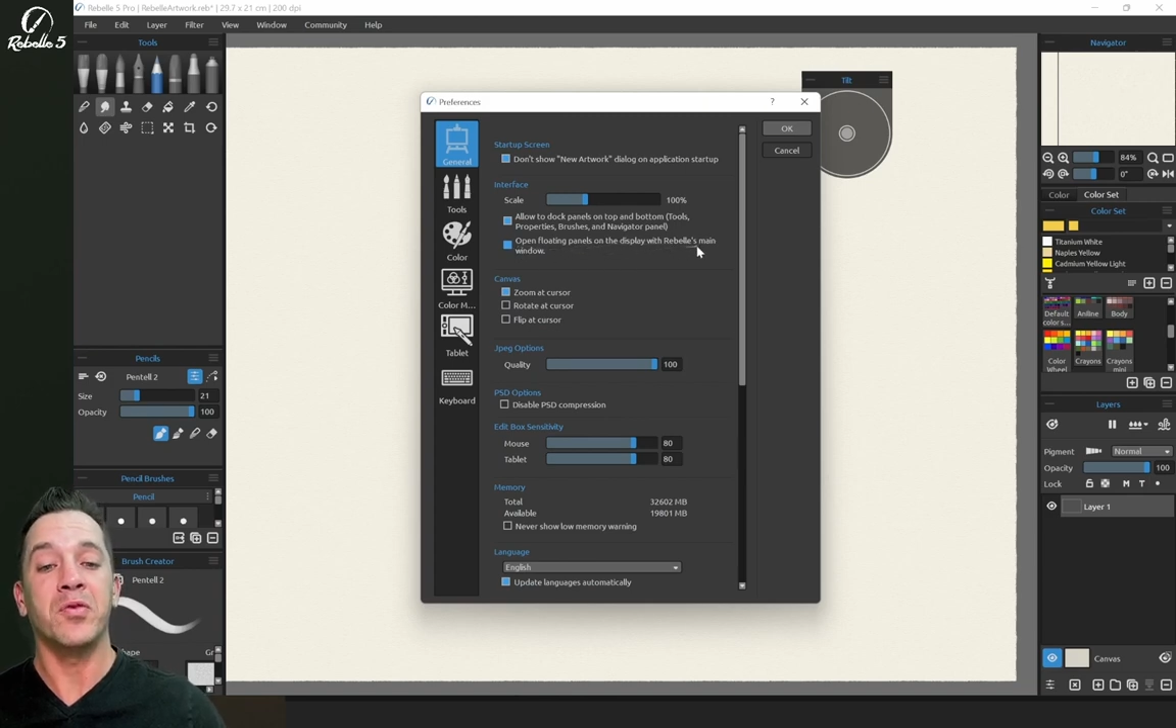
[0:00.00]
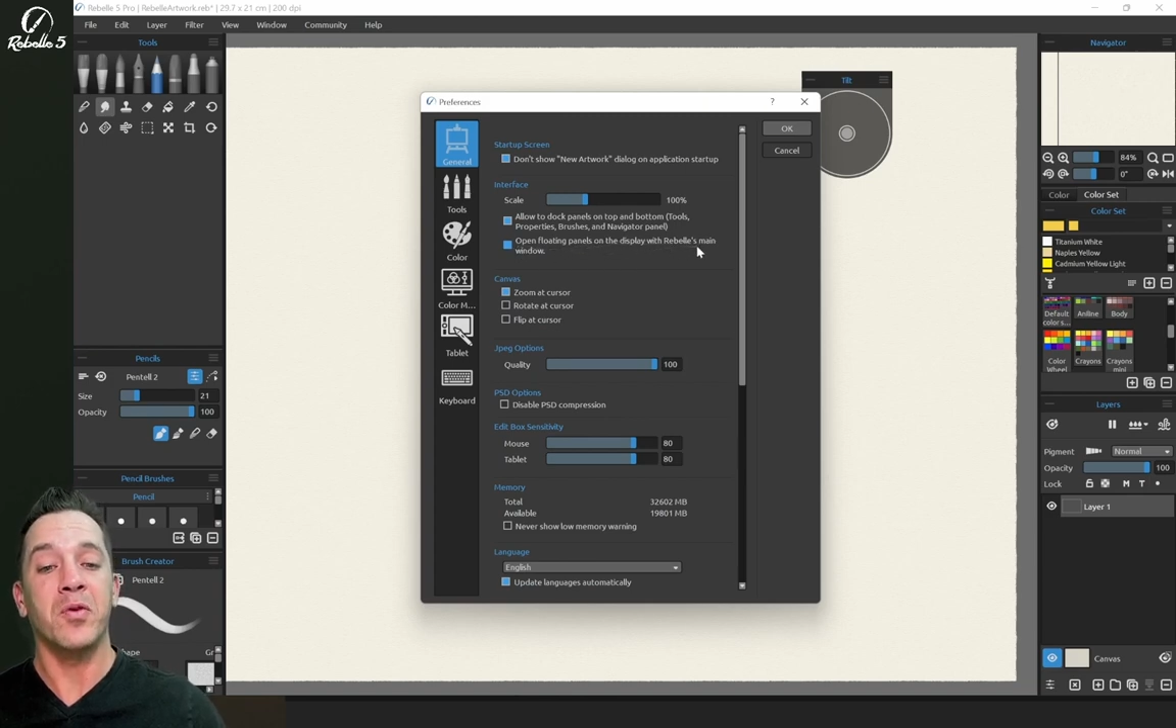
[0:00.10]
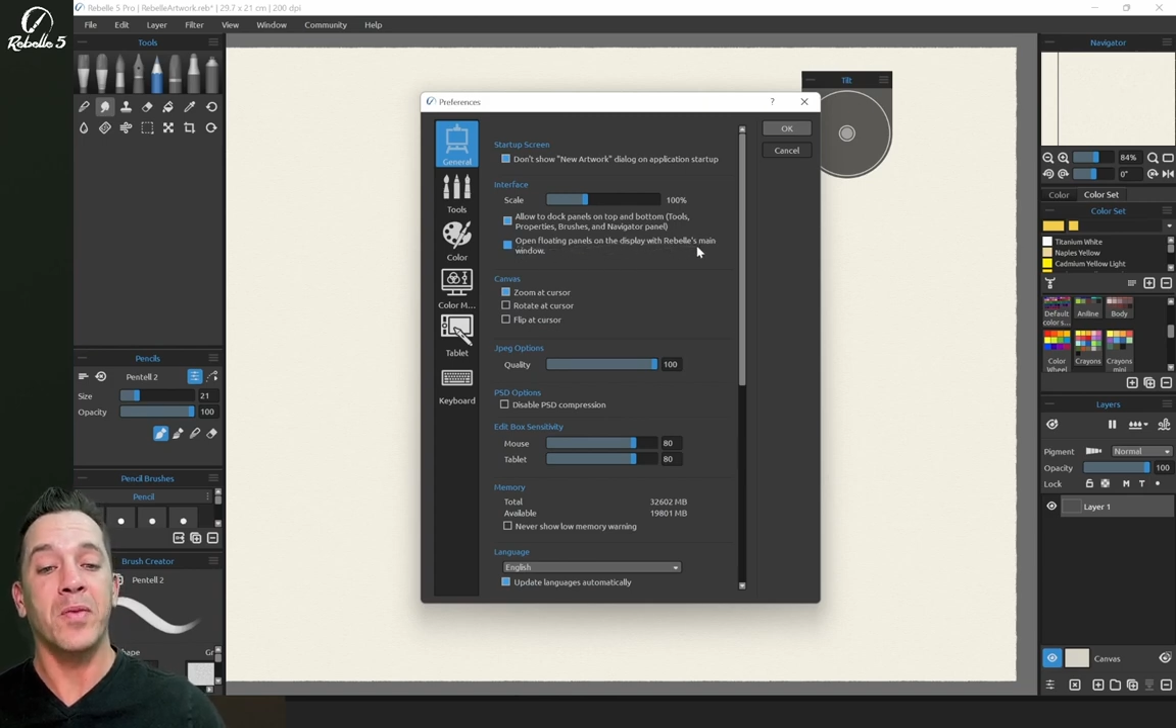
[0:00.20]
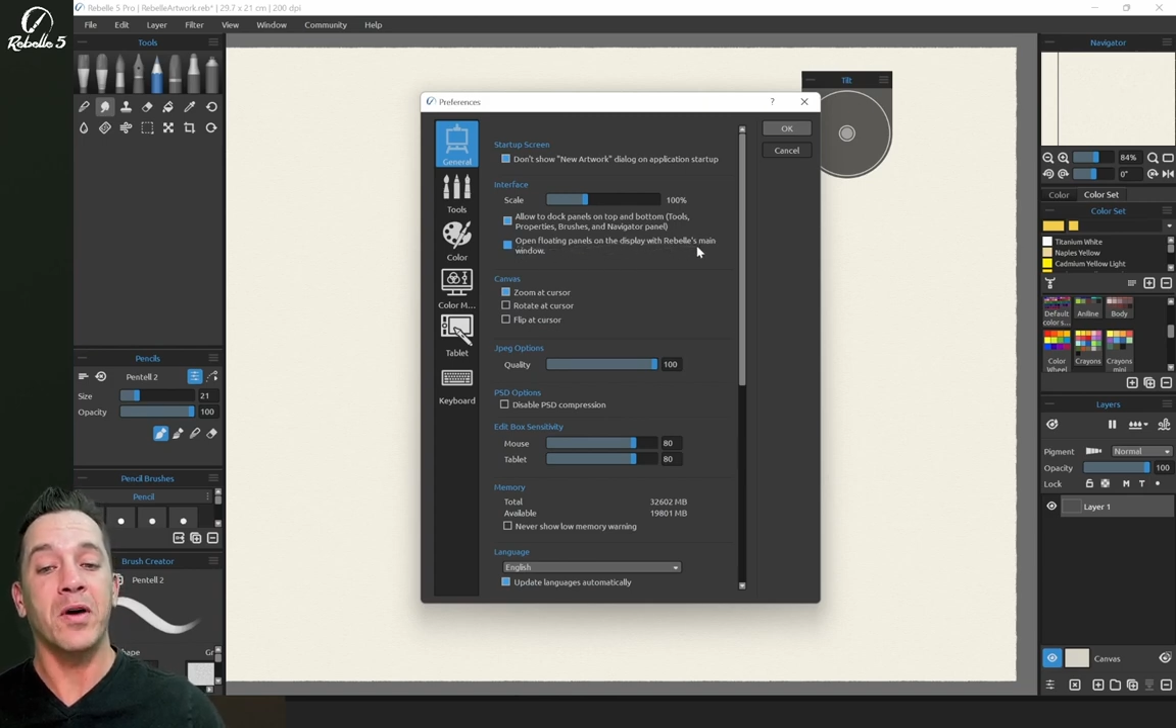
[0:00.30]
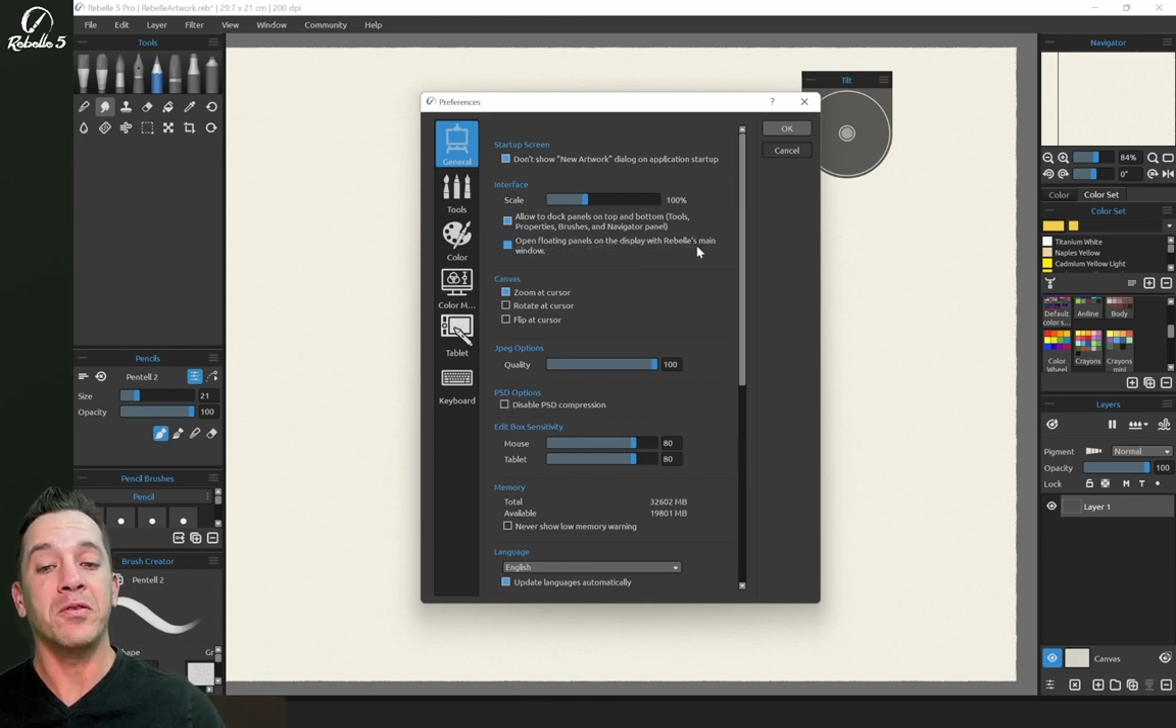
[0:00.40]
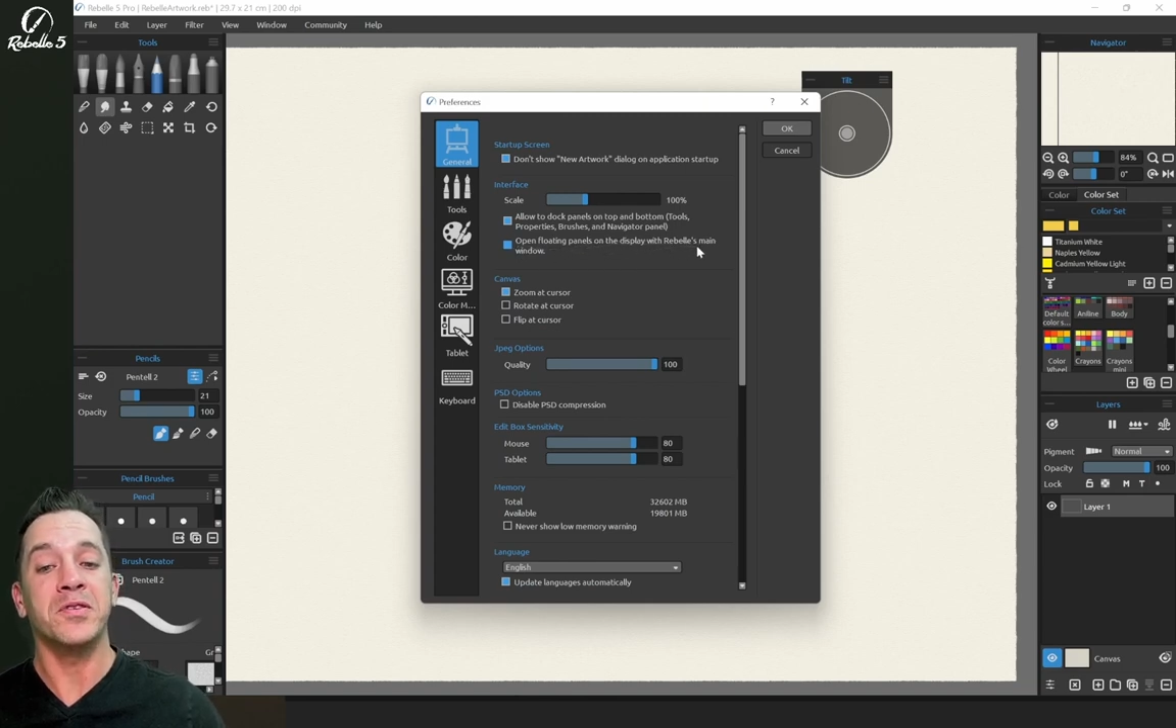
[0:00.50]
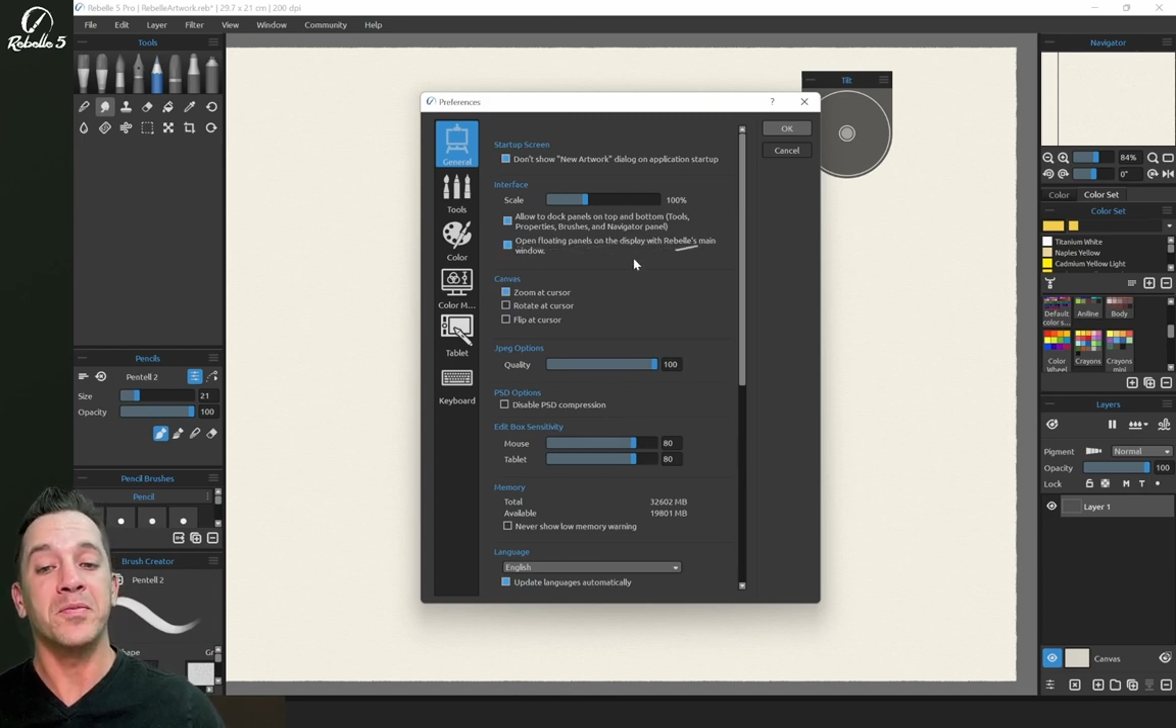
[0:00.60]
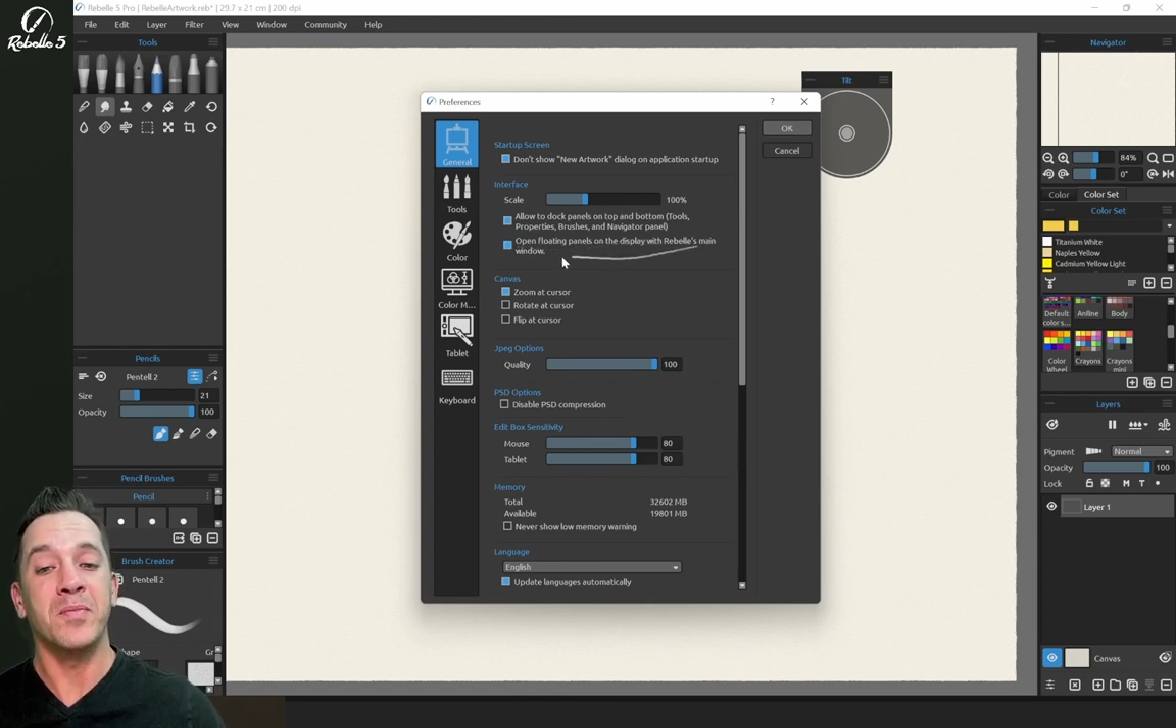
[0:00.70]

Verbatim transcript: Rebelle's